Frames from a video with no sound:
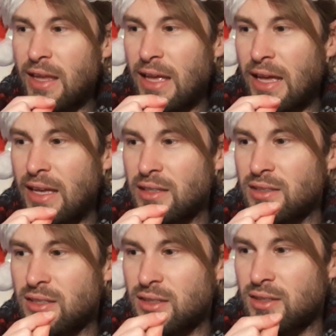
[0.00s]

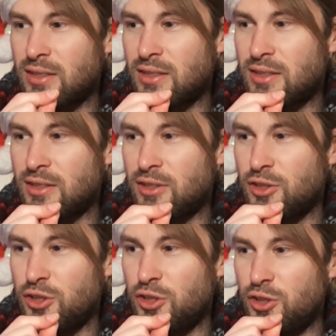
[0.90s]
And
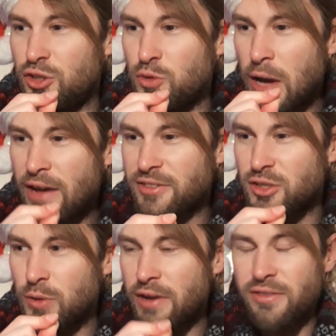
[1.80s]
you have to
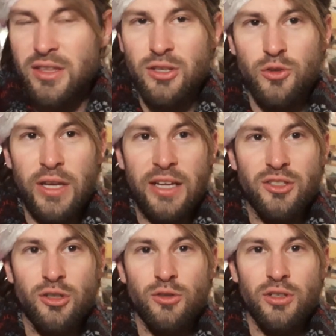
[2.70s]
do everything you can
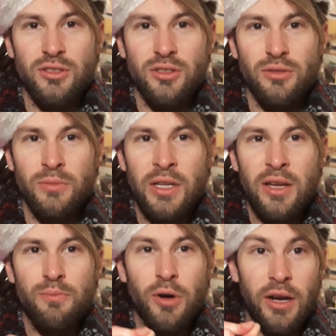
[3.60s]
to hold on to them.
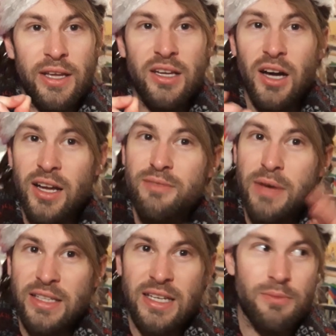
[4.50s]
But it kind of
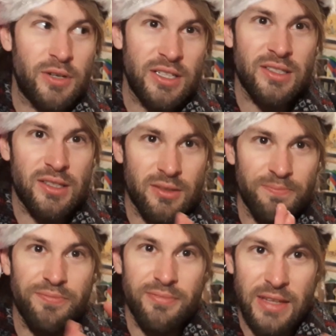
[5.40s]
makes out, because
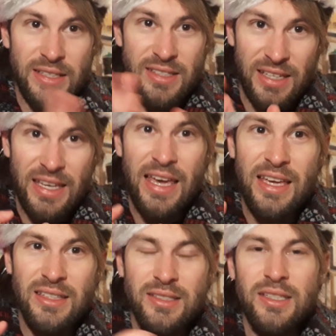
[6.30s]
it's the
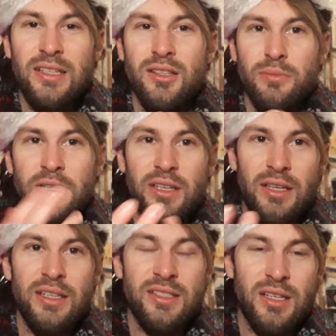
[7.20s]
king stealing them,
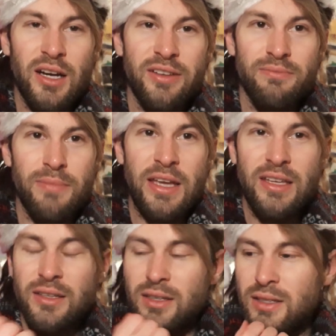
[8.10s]
it is kind of
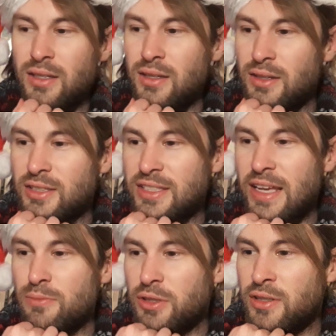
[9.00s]
making a
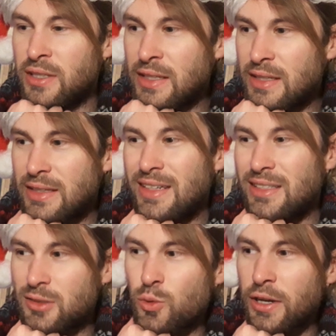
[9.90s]
statement that
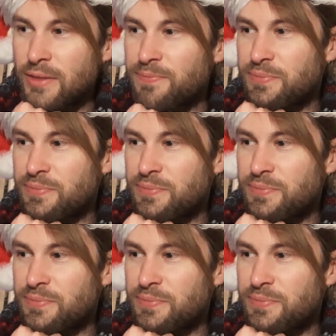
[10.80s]
is quite